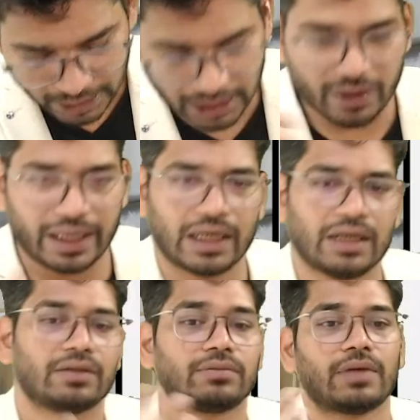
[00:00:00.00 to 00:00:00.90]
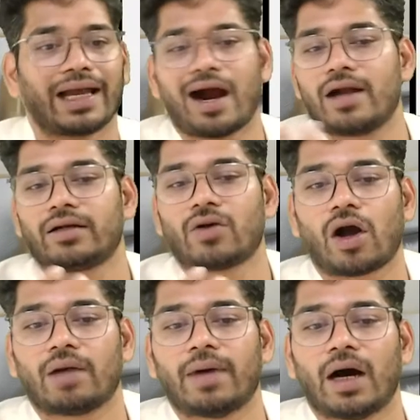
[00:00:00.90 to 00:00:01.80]
Now here I can't
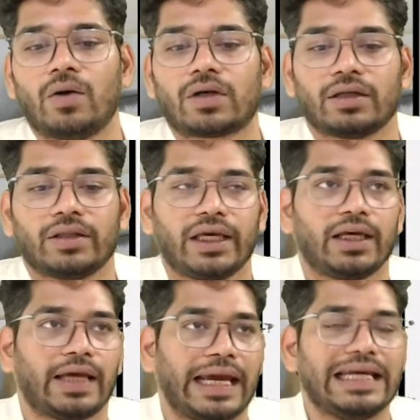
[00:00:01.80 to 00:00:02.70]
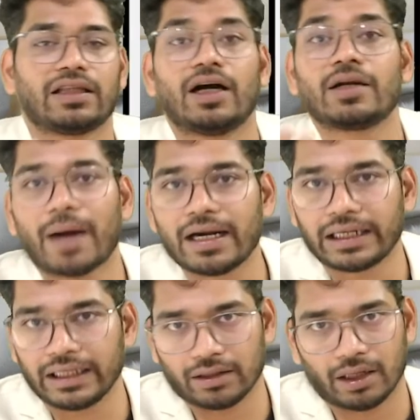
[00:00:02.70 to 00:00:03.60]
talk about the any third
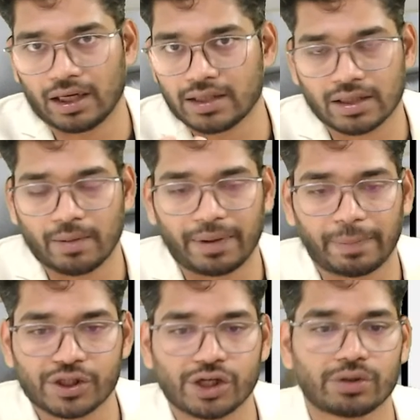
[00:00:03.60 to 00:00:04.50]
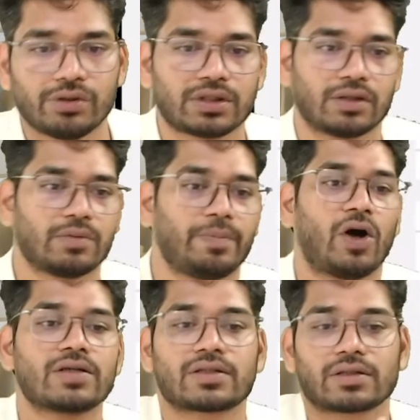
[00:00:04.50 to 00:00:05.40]
party preparation tools,
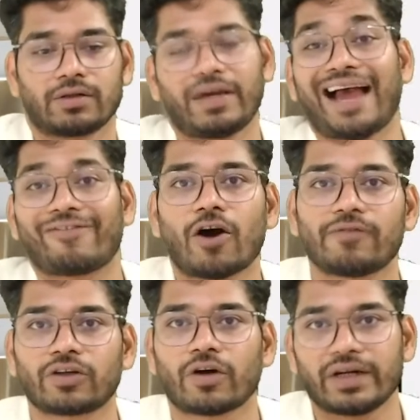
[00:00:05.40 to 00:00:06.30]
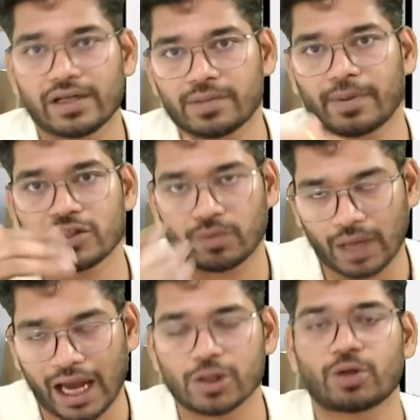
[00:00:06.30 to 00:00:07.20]
because we have conflict of interest, because
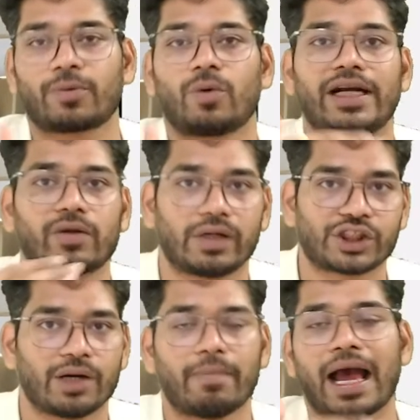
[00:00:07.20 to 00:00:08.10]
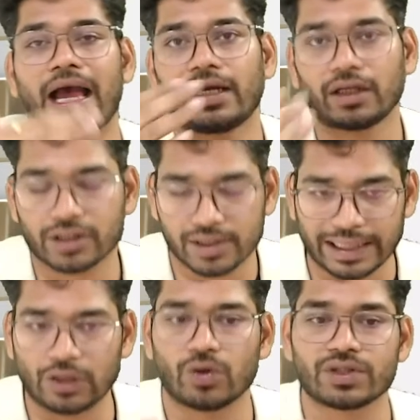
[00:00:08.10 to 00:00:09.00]
I also provide question bank,
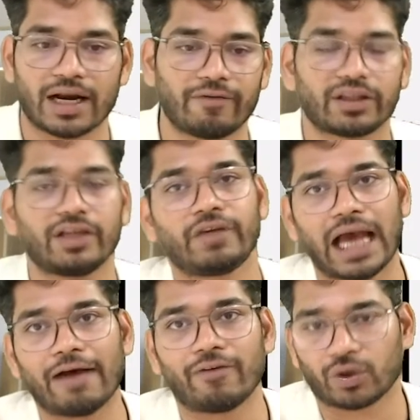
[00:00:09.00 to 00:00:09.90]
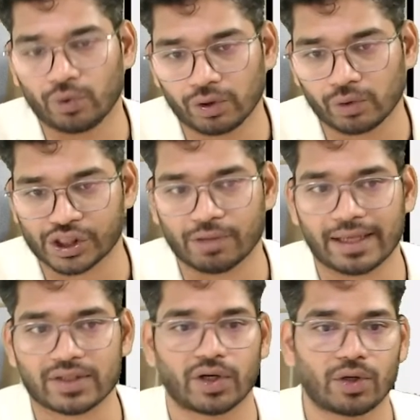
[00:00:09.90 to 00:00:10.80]
study notes and everything. We have our own question
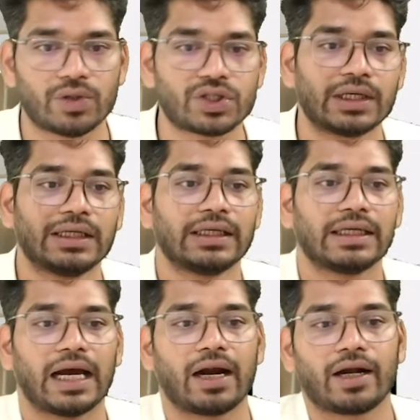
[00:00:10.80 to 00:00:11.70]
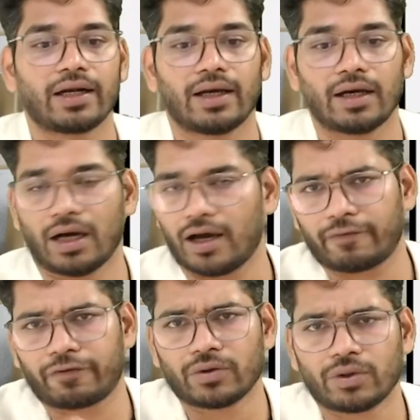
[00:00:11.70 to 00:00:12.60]
bank study notes, and
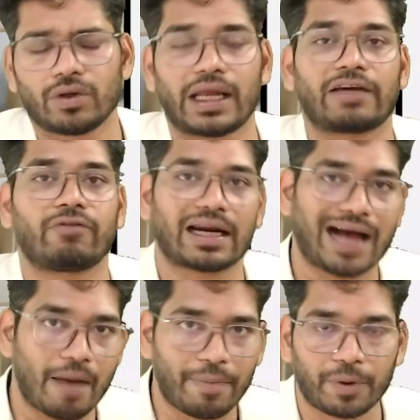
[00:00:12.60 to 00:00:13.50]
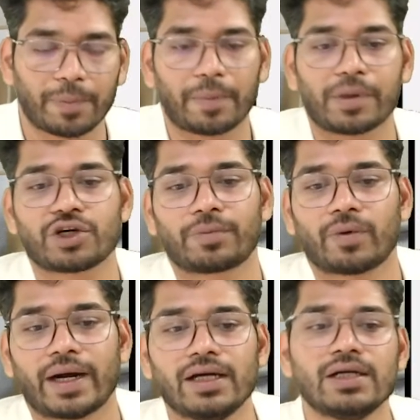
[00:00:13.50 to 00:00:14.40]
if you don't know, like we are GAP approved preparation
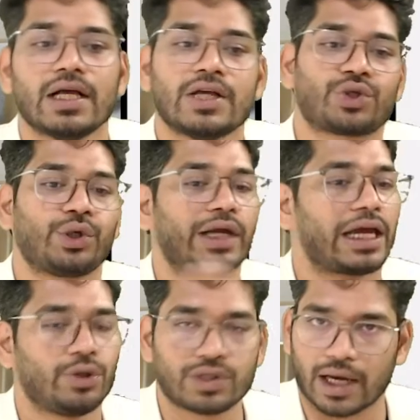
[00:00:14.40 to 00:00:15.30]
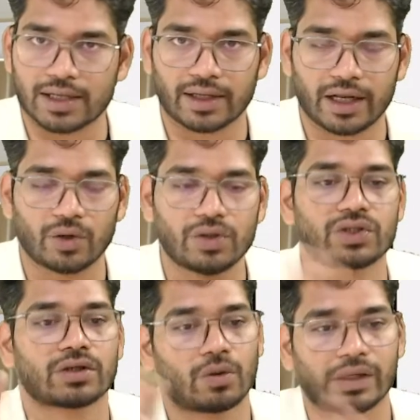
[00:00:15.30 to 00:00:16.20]
provider, so you can use our study
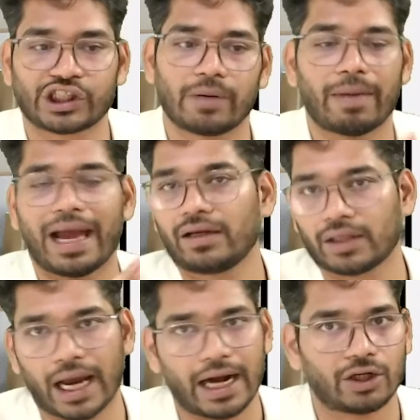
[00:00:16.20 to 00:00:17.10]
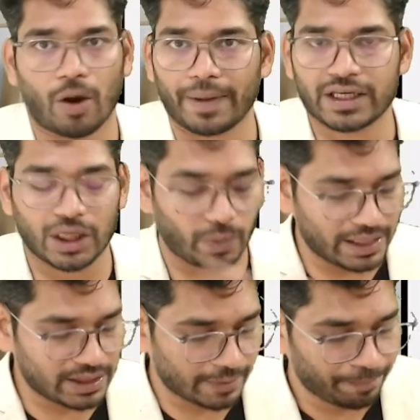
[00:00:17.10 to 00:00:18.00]
notes, question bank and topic
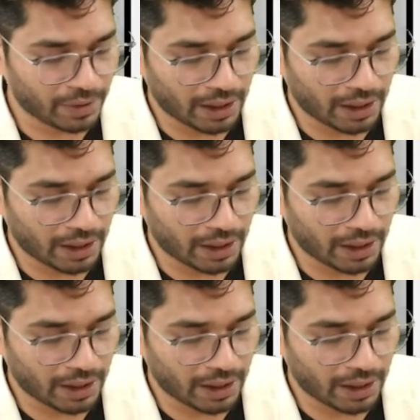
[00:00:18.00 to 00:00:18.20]
sequence.